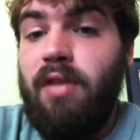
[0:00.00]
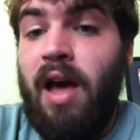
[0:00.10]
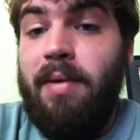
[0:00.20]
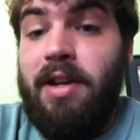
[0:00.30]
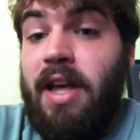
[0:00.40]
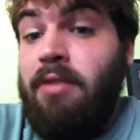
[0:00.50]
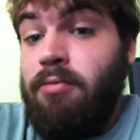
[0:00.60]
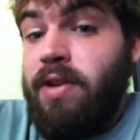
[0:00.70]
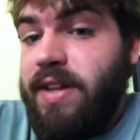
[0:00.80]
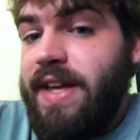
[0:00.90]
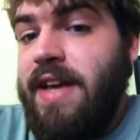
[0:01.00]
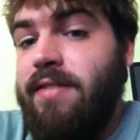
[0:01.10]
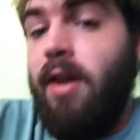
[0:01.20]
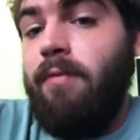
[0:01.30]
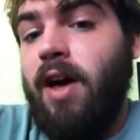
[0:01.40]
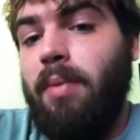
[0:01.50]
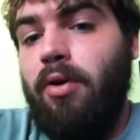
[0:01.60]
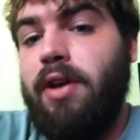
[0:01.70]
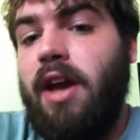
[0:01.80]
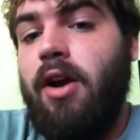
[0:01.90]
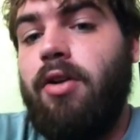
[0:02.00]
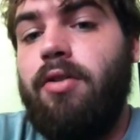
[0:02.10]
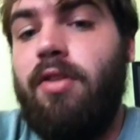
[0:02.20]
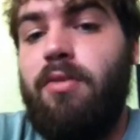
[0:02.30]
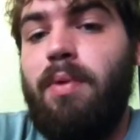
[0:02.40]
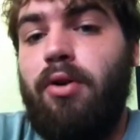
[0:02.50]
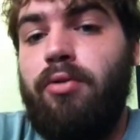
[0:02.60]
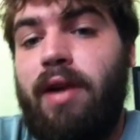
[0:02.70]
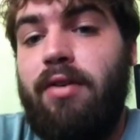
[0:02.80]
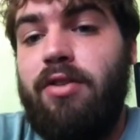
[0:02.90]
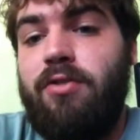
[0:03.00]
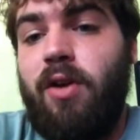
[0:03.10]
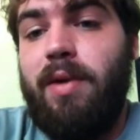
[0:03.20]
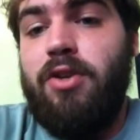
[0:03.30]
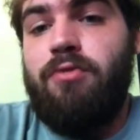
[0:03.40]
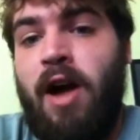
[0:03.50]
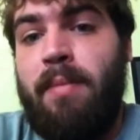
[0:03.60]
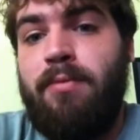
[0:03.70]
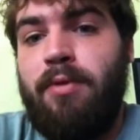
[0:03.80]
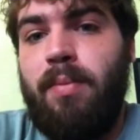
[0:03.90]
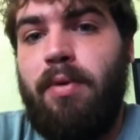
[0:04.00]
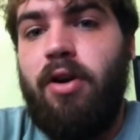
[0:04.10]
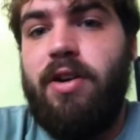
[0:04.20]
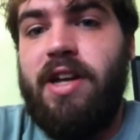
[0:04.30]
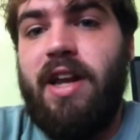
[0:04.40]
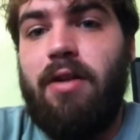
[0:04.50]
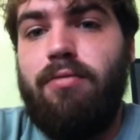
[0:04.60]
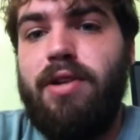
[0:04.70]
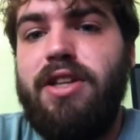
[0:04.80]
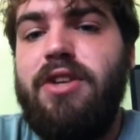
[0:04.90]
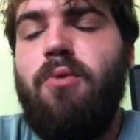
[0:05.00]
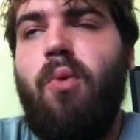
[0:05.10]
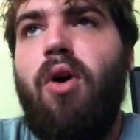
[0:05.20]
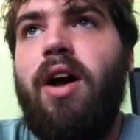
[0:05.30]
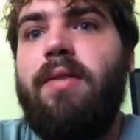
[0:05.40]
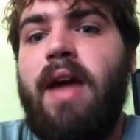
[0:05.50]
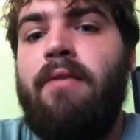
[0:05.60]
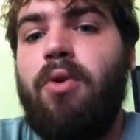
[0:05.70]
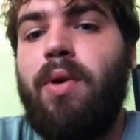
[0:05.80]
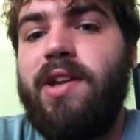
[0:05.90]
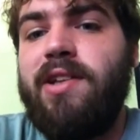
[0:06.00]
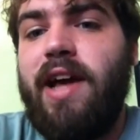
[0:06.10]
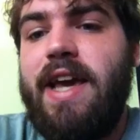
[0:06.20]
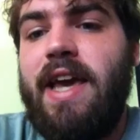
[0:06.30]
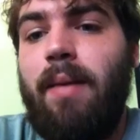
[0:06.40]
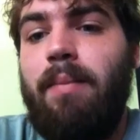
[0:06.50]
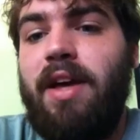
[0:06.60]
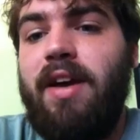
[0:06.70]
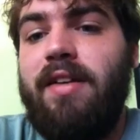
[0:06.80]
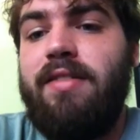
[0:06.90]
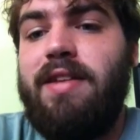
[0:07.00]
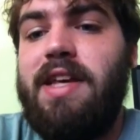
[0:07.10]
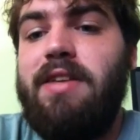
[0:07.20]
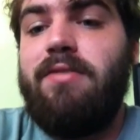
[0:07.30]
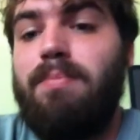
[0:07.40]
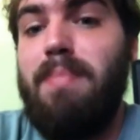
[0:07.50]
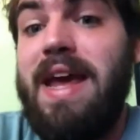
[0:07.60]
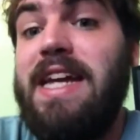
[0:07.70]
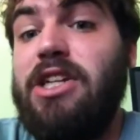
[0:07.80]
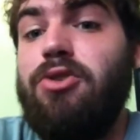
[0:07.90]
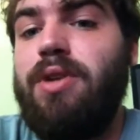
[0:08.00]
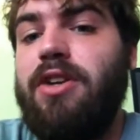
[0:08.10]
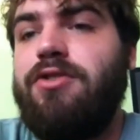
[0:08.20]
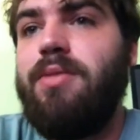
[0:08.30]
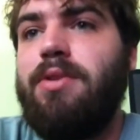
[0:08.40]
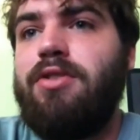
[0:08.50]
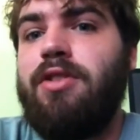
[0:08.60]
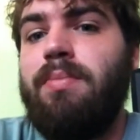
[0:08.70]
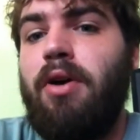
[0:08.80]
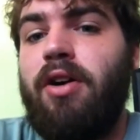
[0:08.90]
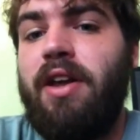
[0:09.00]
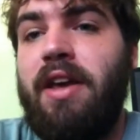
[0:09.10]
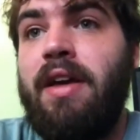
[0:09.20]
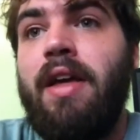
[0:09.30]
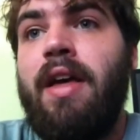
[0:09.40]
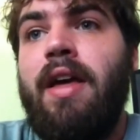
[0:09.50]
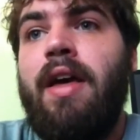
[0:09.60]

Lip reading: I mean, it really isn't. If I build a character that's built around disarming traps for the party and I really want everyone to like him because he's made to contribute to the party